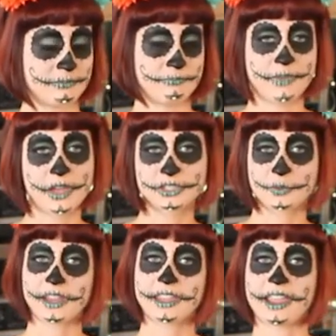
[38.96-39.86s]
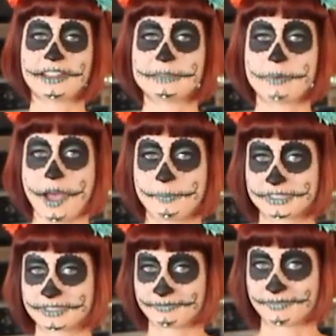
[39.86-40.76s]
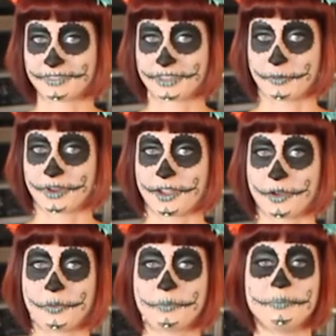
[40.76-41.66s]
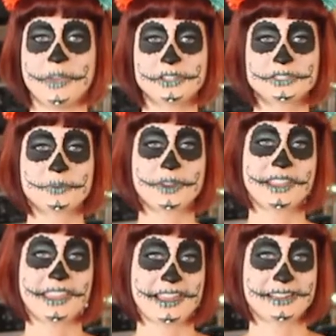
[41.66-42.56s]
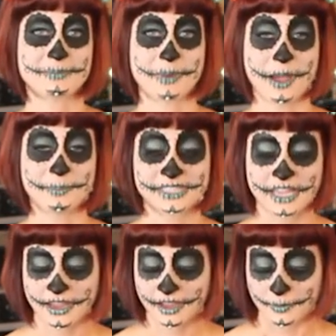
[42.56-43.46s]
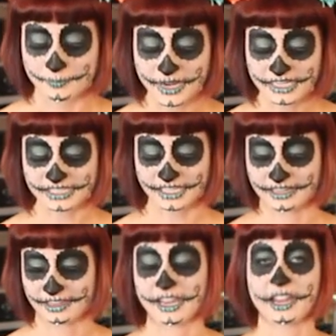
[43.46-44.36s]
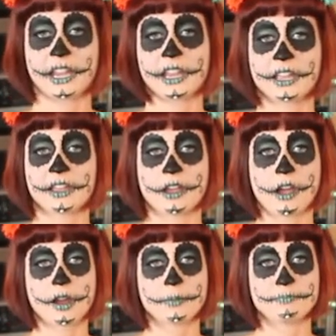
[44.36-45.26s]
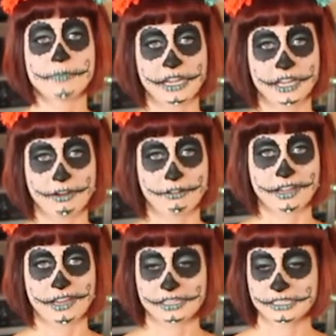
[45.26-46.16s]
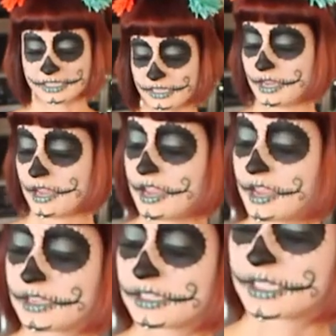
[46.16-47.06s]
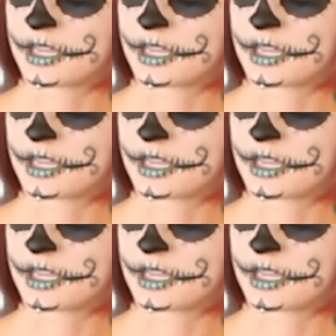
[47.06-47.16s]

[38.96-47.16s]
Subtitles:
Meltaway Candy Pops. There we go, Meltaway Candy Pops. Basically, our main ingredient is